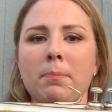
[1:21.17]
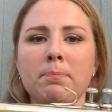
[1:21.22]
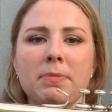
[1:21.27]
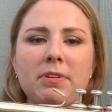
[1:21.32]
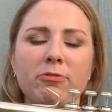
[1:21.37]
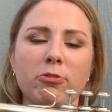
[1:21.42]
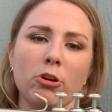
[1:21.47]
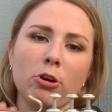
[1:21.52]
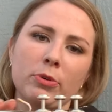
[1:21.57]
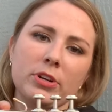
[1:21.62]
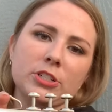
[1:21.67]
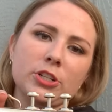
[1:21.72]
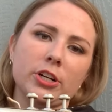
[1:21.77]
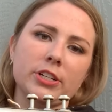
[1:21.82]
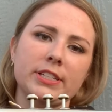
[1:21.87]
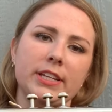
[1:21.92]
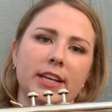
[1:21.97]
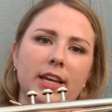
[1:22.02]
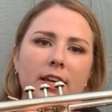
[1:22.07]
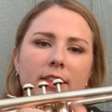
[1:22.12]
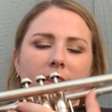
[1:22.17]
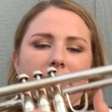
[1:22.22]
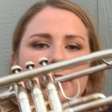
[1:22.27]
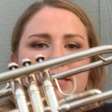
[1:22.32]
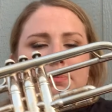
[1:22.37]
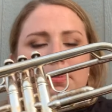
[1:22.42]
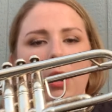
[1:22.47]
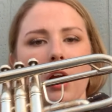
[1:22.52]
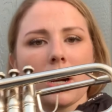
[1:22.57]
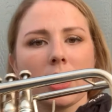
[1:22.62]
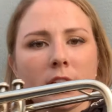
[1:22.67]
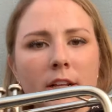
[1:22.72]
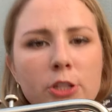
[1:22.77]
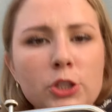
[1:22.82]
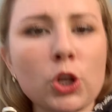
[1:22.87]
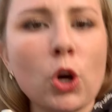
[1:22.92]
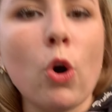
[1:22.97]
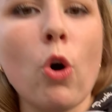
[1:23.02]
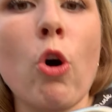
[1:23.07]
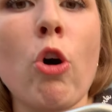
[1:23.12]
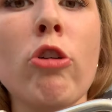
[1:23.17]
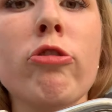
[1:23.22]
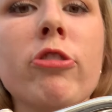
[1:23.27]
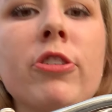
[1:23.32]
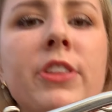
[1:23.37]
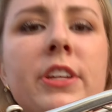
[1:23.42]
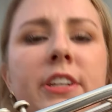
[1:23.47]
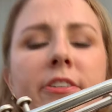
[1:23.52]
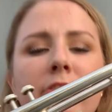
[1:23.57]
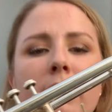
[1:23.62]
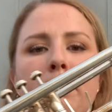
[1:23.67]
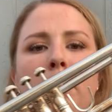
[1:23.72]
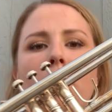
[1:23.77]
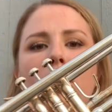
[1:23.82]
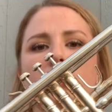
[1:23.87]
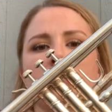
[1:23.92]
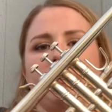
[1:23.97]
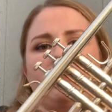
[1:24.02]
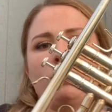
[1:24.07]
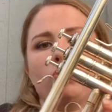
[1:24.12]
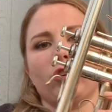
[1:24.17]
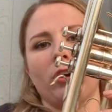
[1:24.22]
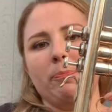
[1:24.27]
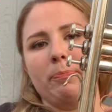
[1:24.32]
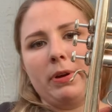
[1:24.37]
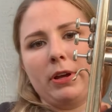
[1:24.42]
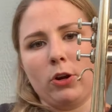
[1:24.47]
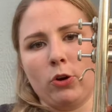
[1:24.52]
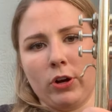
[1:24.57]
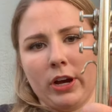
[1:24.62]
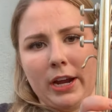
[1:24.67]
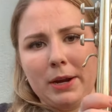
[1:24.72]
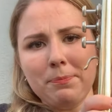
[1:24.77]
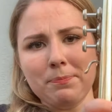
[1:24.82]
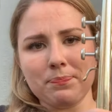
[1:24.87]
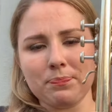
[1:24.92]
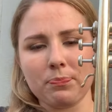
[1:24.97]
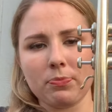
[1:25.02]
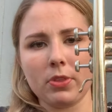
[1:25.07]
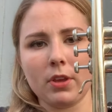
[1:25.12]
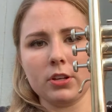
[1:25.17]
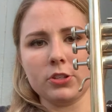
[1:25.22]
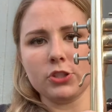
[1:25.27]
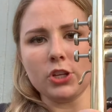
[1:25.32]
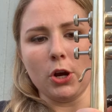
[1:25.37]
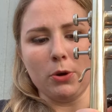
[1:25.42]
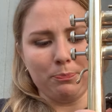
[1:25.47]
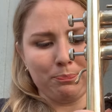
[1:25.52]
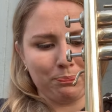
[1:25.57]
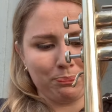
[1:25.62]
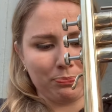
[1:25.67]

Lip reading: before we start taking things apart, let's go over the different parts of the trumpet, okay? So